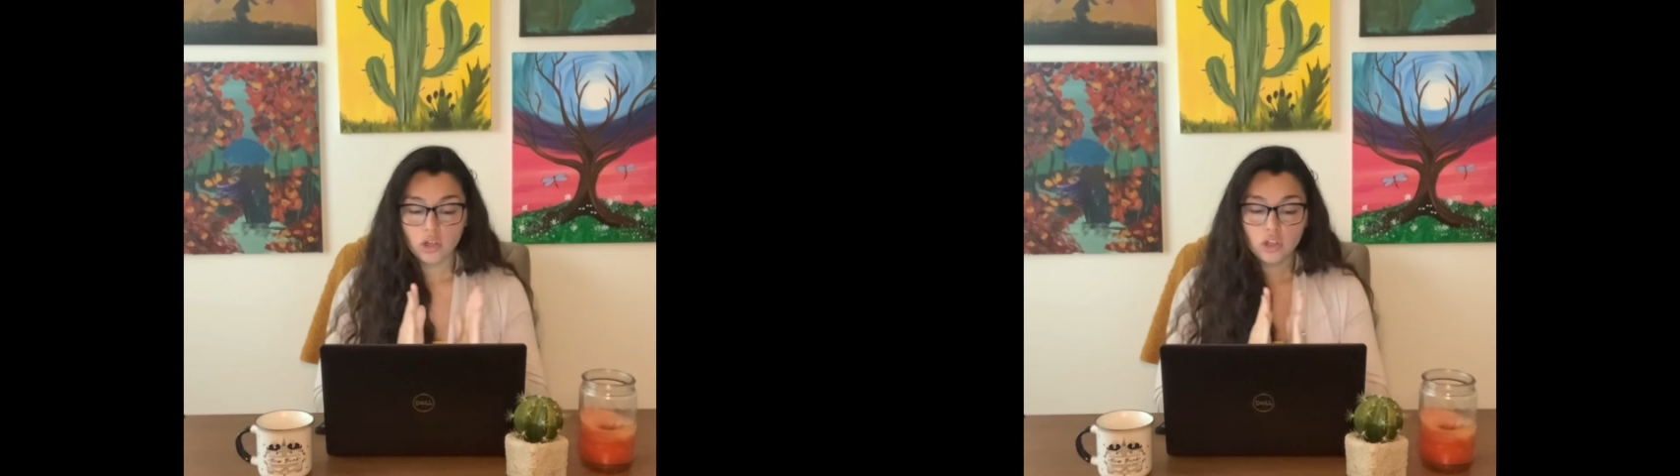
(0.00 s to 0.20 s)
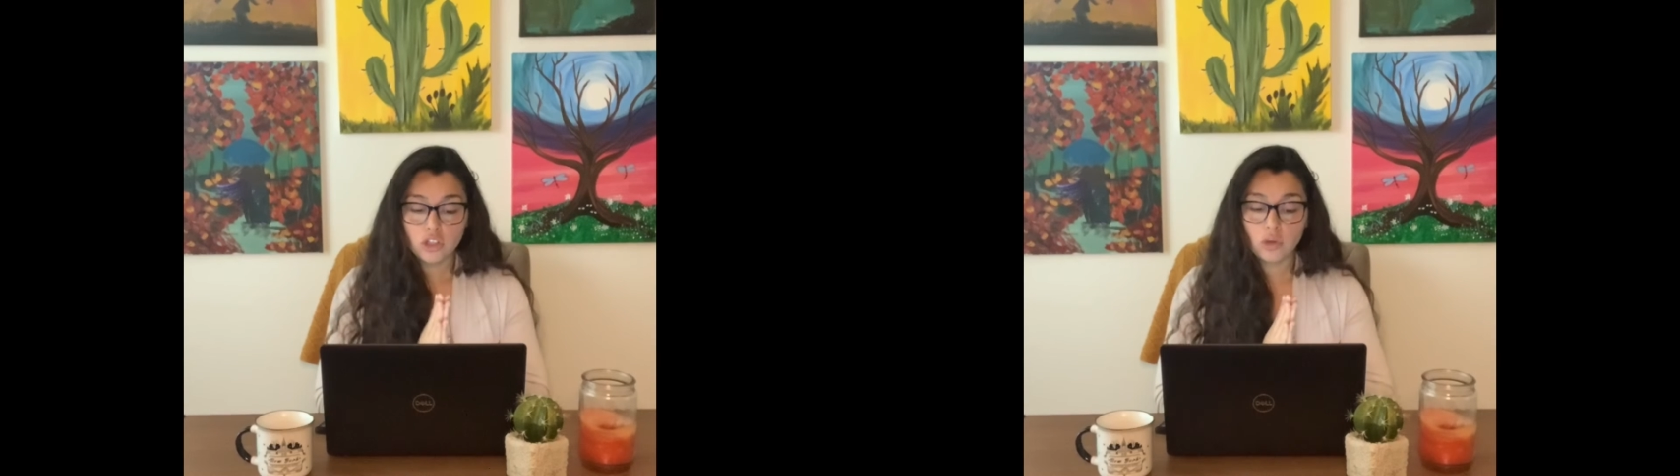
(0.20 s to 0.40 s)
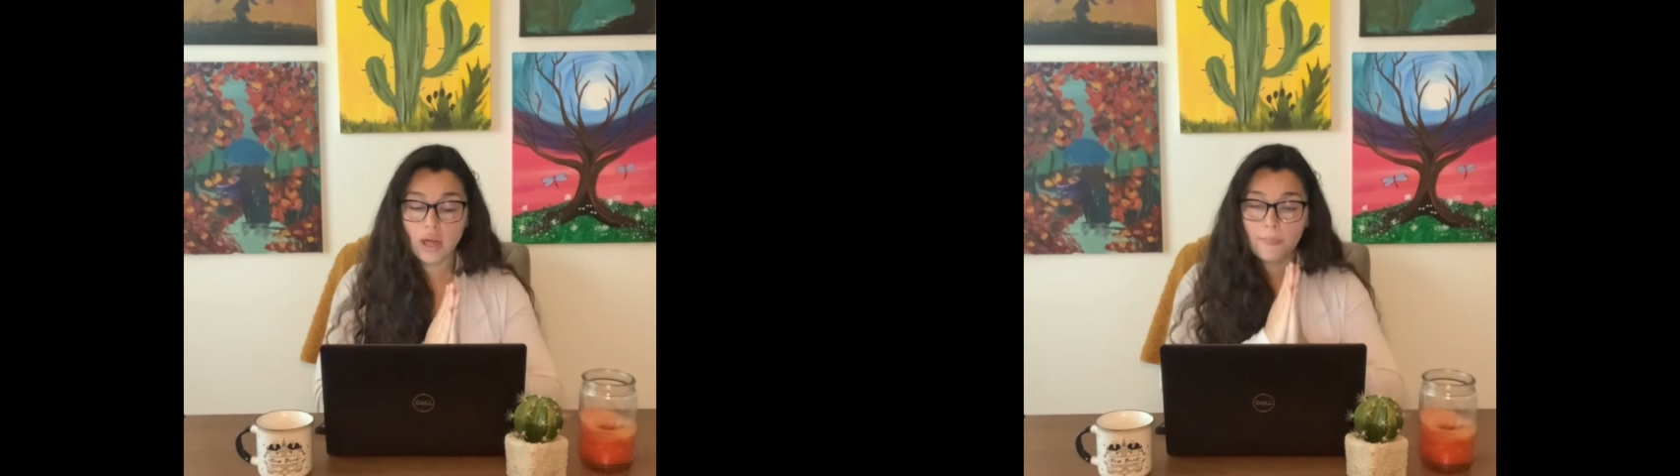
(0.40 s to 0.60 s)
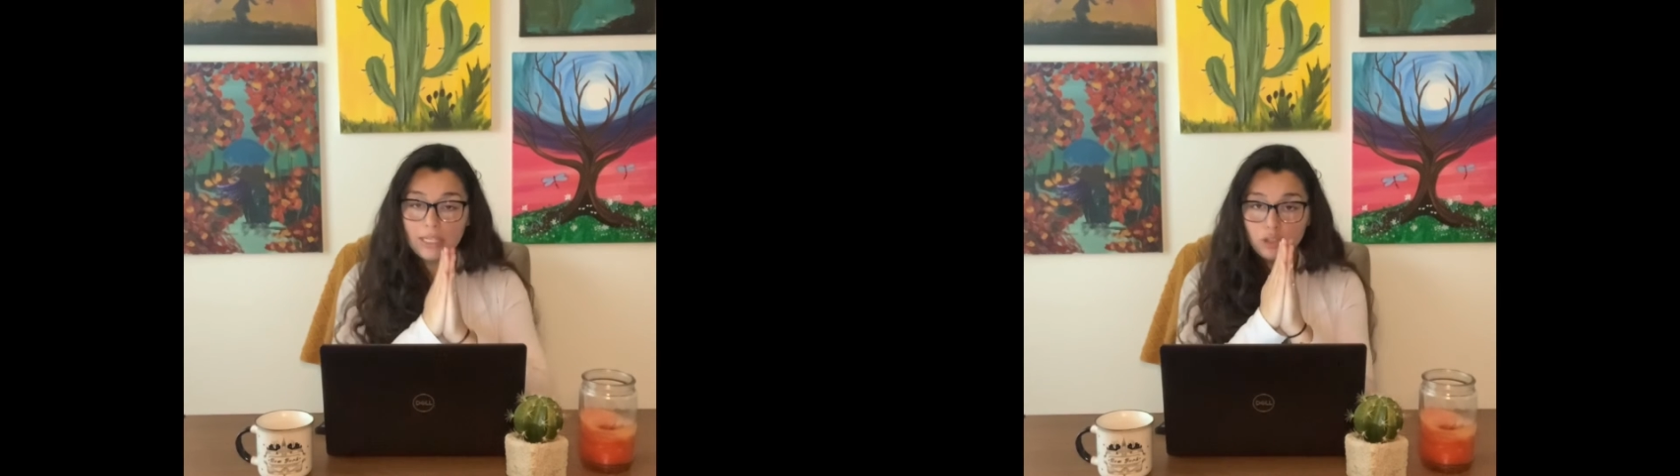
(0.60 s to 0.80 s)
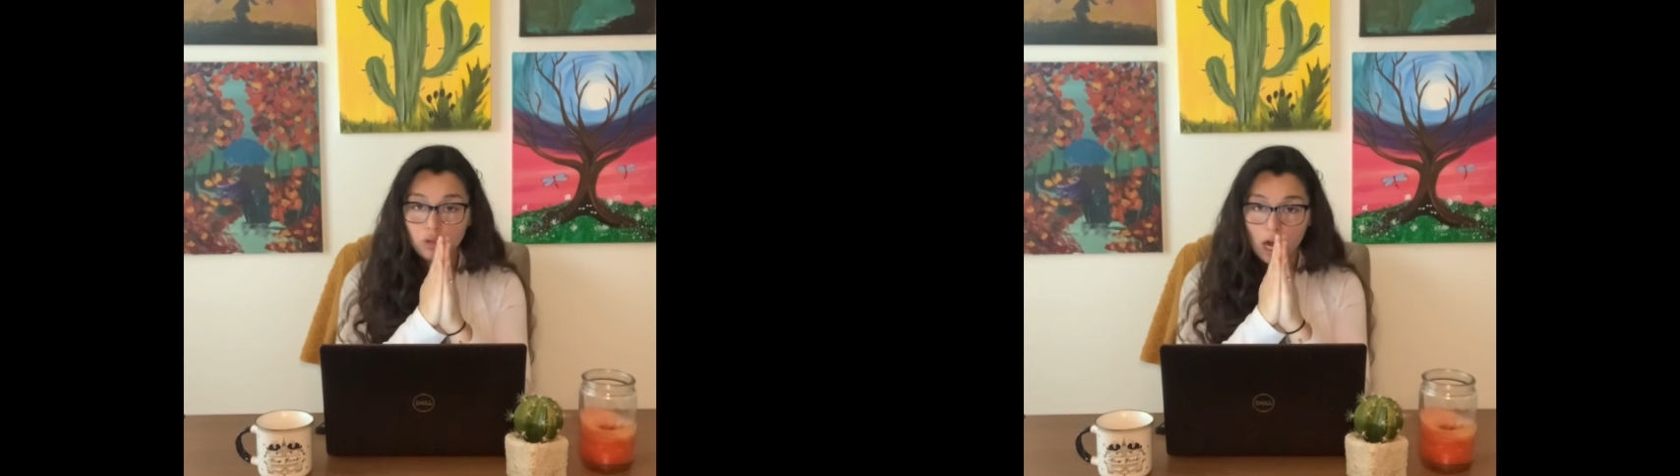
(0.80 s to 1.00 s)
So that
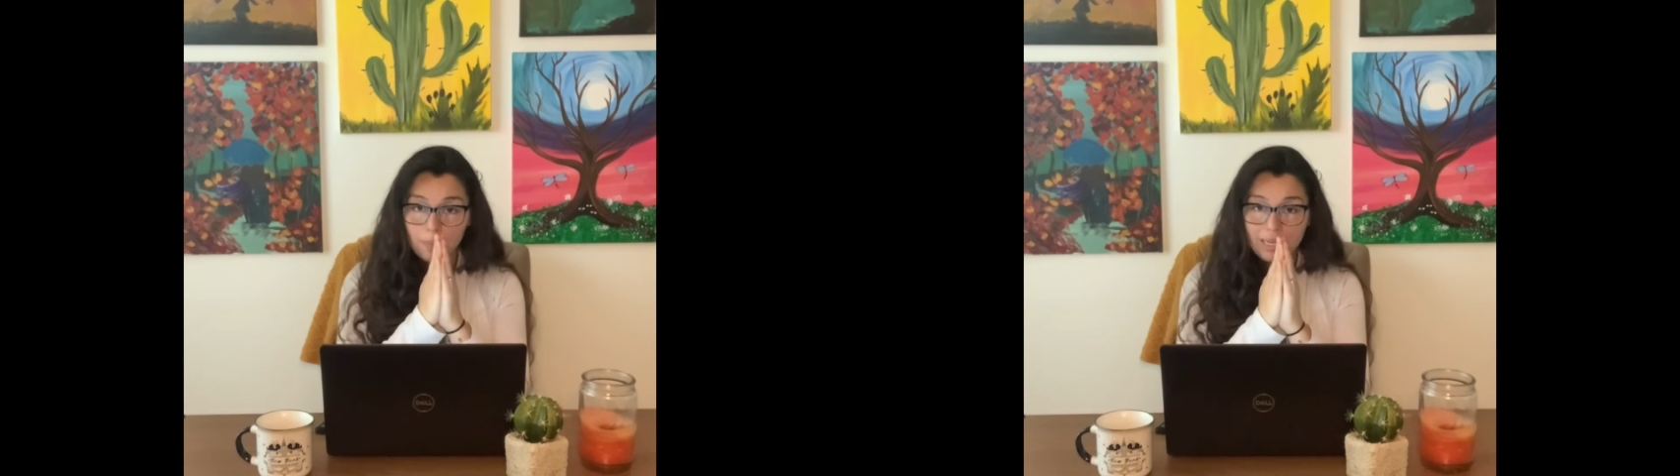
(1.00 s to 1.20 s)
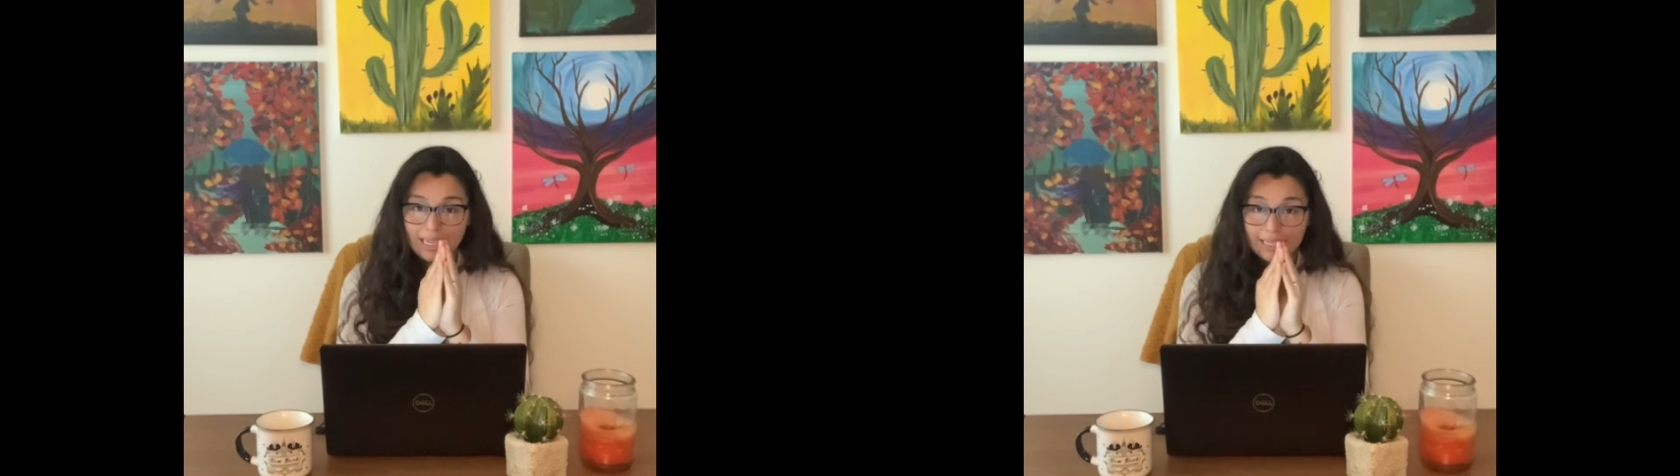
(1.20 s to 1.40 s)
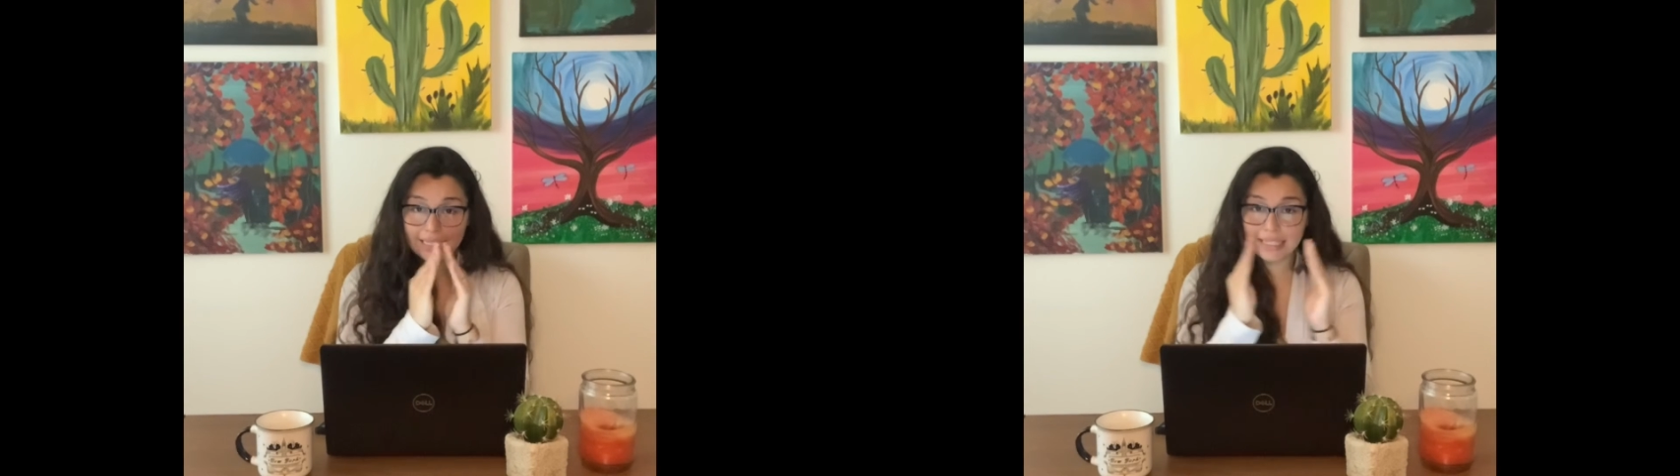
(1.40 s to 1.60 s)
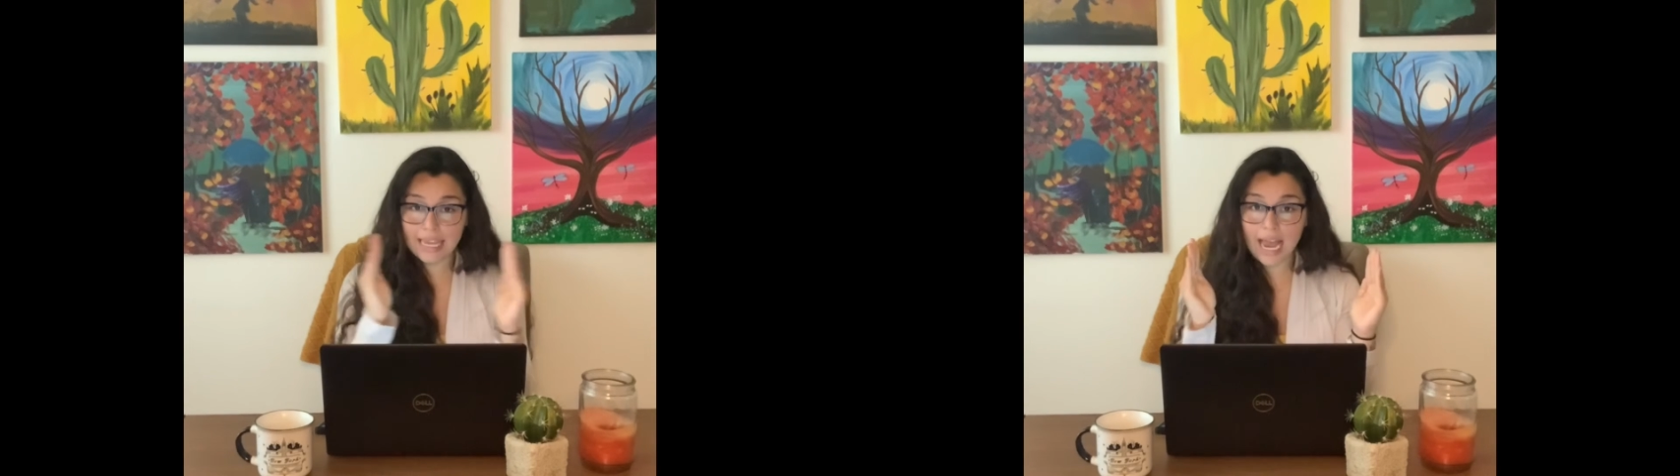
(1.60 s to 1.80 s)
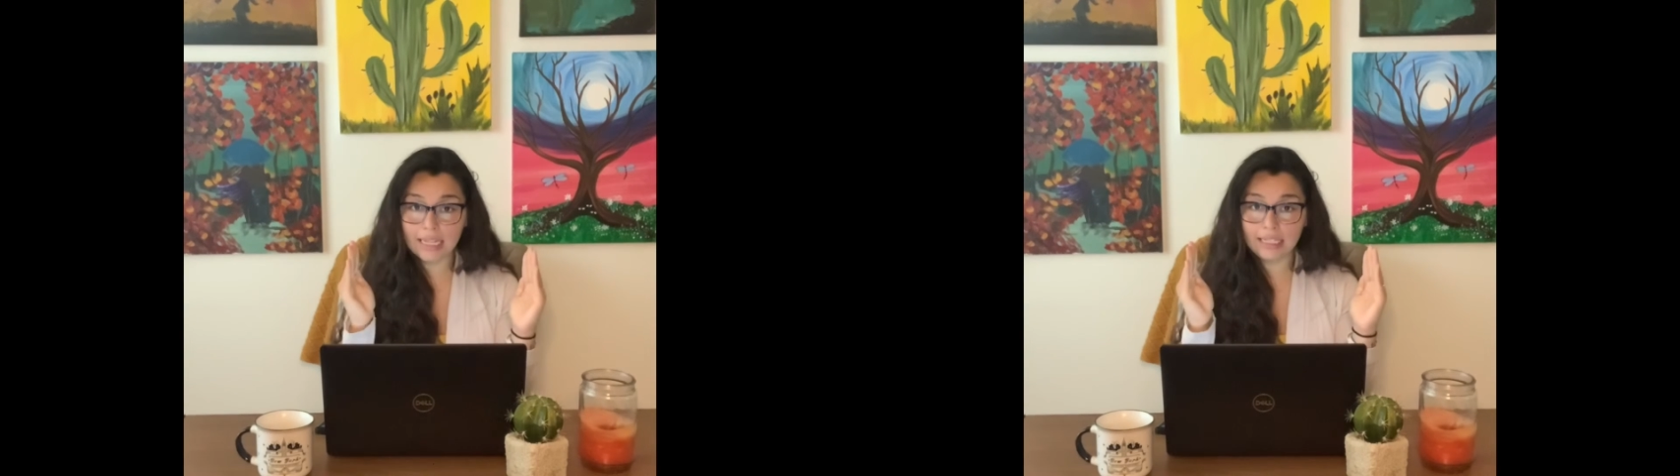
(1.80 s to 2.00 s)
means you copy it
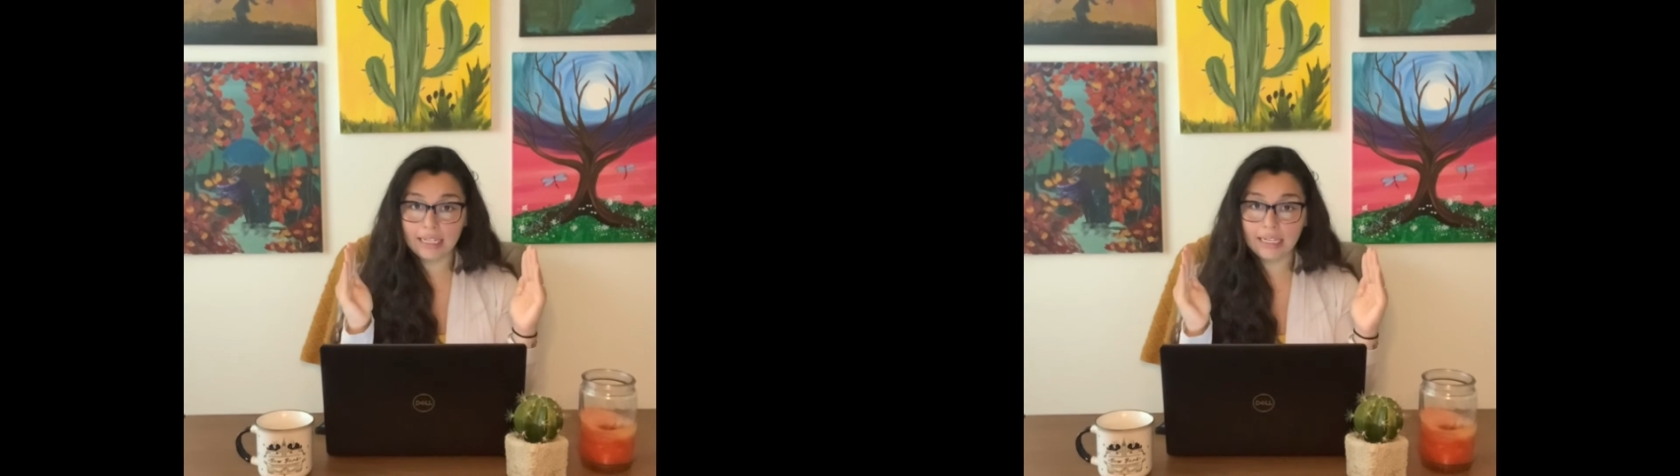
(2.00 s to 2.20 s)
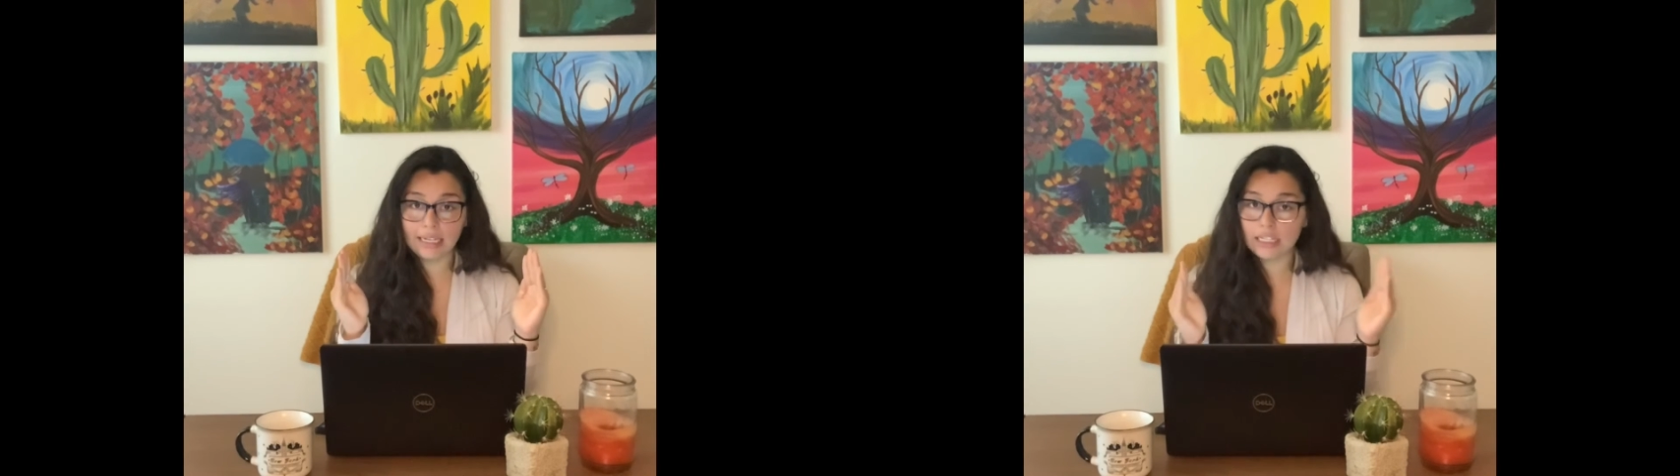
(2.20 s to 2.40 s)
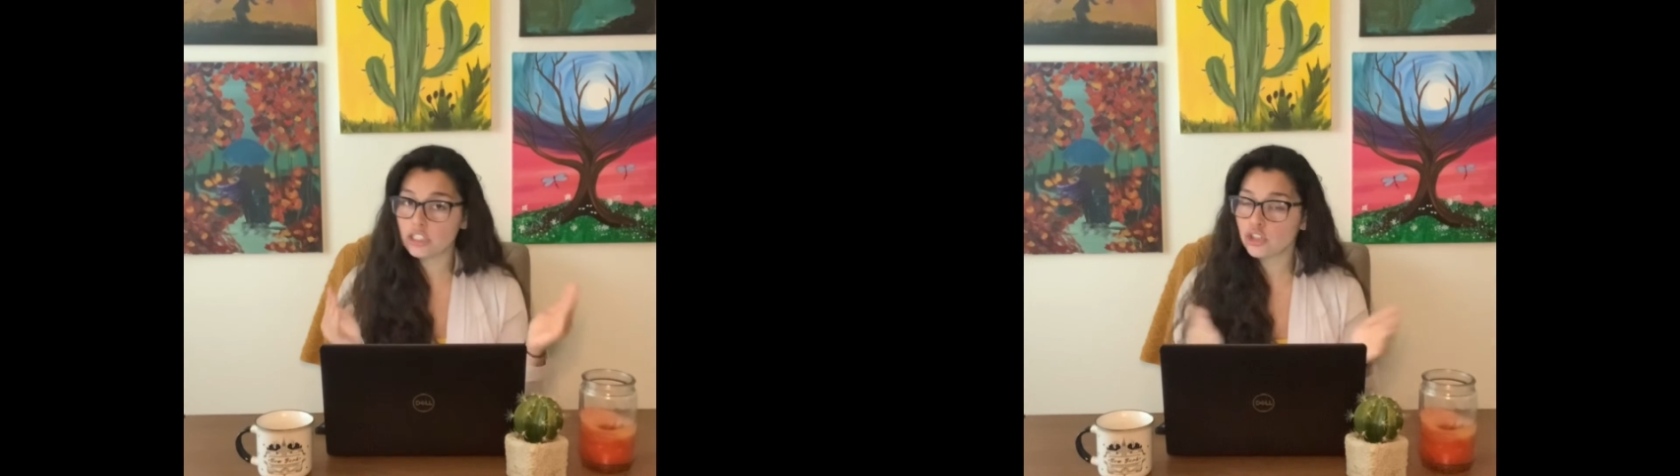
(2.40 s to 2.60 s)
exactly like it is.